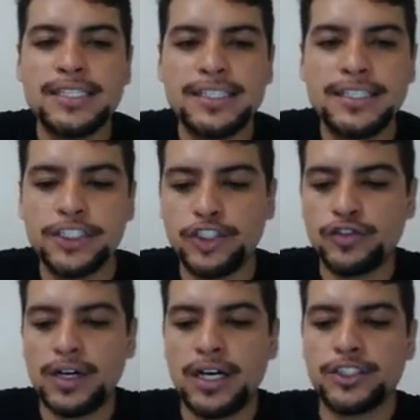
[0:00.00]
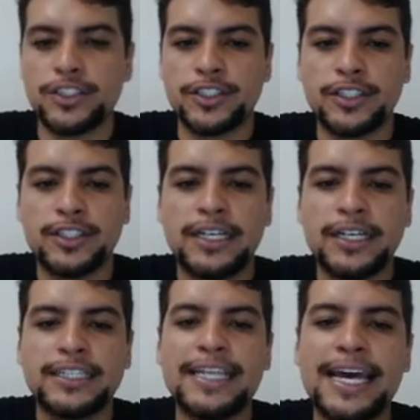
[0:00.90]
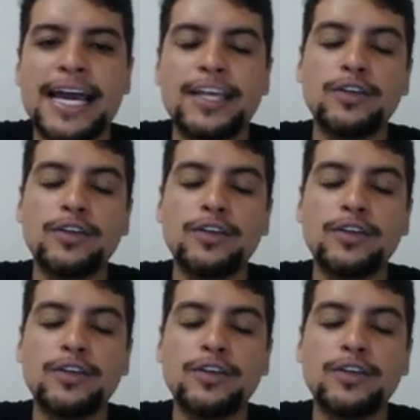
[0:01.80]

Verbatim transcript: is the structure that I